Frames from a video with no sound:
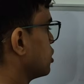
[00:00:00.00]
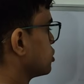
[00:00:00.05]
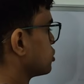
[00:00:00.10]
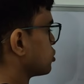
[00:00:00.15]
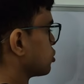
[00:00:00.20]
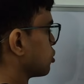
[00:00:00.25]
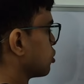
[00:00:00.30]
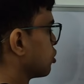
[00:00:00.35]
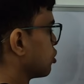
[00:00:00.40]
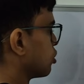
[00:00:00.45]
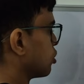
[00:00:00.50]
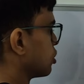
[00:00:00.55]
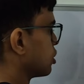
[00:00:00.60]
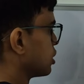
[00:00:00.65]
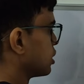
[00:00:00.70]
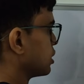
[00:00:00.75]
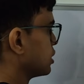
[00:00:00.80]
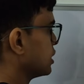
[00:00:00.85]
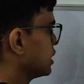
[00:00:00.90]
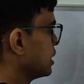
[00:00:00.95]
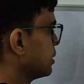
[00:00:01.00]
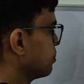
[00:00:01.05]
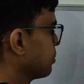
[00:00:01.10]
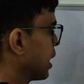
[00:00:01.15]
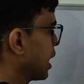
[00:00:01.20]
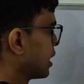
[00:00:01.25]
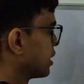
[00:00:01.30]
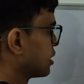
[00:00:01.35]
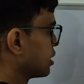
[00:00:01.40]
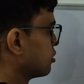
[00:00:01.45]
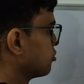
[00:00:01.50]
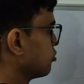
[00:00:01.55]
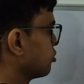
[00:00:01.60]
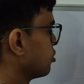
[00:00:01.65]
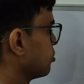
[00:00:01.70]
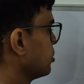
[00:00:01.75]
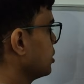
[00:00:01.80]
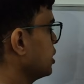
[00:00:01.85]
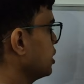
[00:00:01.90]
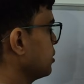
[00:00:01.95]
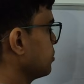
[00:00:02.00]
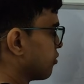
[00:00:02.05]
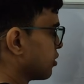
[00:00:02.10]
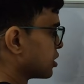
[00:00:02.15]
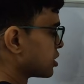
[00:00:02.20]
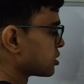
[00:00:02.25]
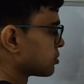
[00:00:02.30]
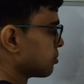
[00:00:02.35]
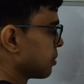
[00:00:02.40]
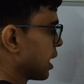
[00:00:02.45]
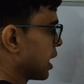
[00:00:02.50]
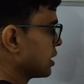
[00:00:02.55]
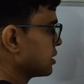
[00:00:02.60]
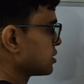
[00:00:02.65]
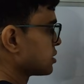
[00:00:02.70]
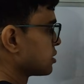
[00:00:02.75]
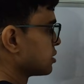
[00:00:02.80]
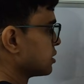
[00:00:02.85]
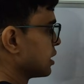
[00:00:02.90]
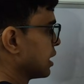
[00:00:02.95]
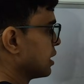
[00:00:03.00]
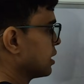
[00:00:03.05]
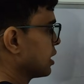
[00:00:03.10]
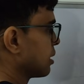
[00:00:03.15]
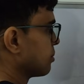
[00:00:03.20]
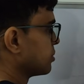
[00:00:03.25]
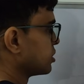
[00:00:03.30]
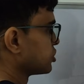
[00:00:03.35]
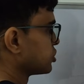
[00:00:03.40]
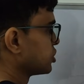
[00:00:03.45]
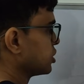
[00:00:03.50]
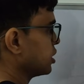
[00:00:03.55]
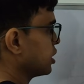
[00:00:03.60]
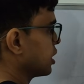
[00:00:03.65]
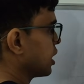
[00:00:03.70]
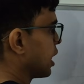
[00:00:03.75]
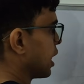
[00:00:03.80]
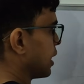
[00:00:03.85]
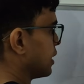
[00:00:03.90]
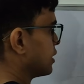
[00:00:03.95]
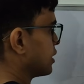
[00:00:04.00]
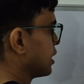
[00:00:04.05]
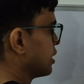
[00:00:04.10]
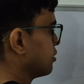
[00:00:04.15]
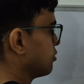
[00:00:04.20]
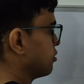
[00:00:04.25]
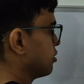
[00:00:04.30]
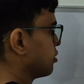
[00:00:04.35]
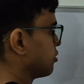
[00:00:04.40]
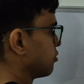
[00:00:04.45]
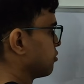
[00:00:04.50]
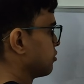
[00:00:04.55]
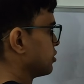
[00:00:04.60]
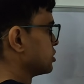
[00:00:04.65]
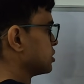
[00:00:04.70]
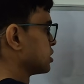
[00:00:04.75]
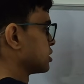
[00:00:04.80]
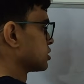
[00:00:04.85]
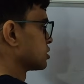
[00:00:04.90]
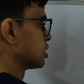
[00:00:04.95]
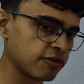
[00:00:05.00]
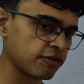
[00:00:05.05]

So the pattern will be first maths, then chemistry, and then physics.